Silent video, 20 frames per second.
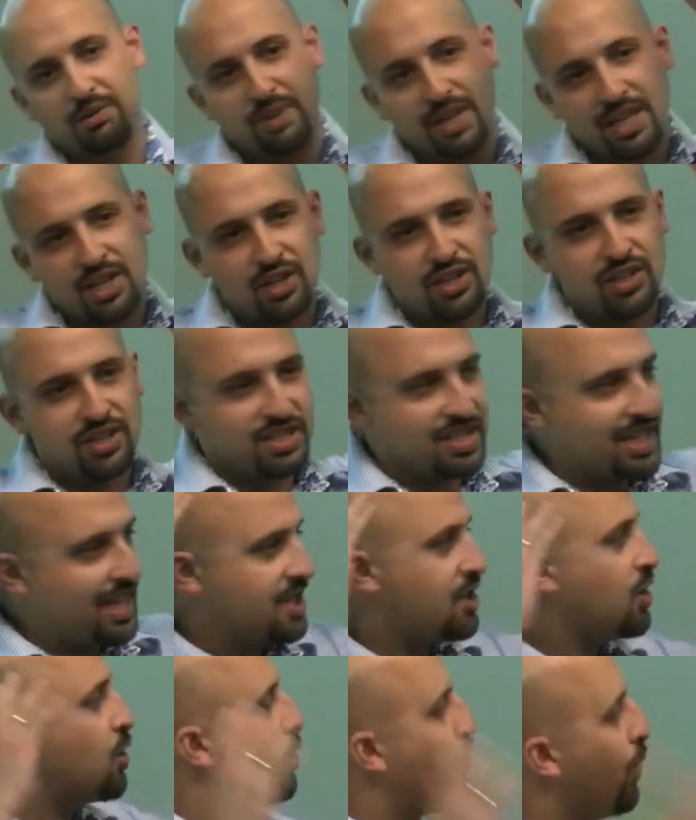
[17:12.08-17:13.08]
my goodness,
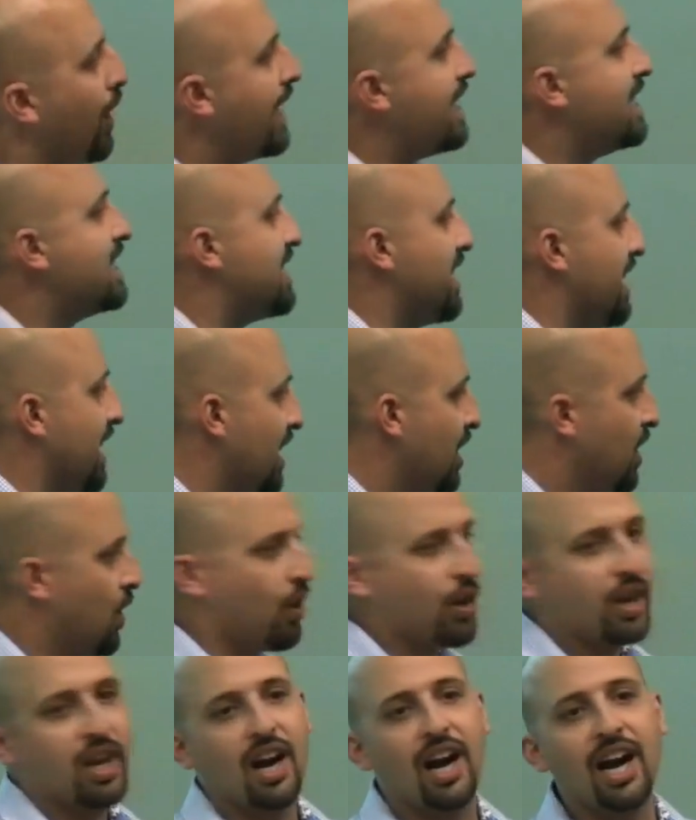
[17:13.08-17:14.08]
that's crazy.
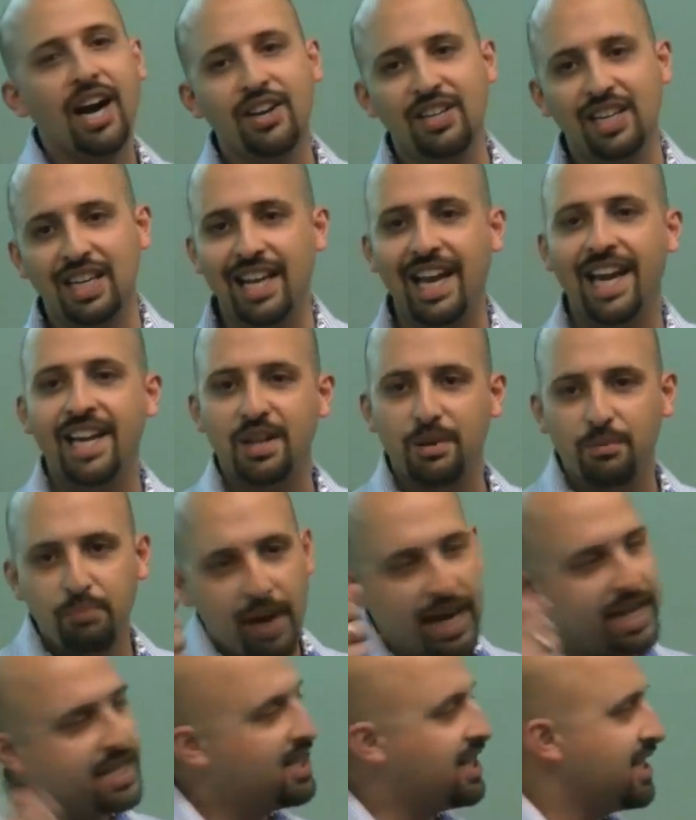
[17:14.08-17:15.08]
Or a guy on a ladder
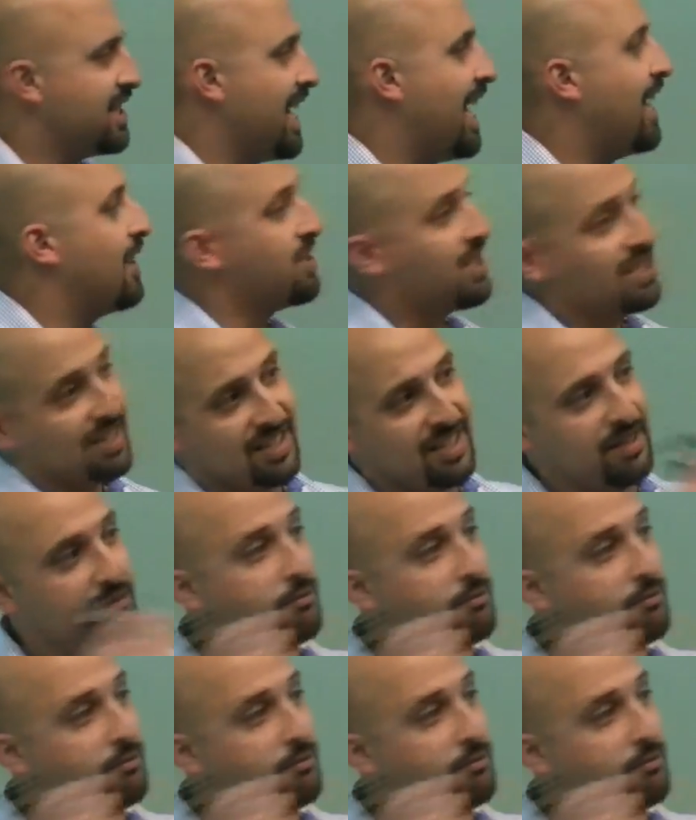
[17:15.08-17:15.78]
painting his house, and then he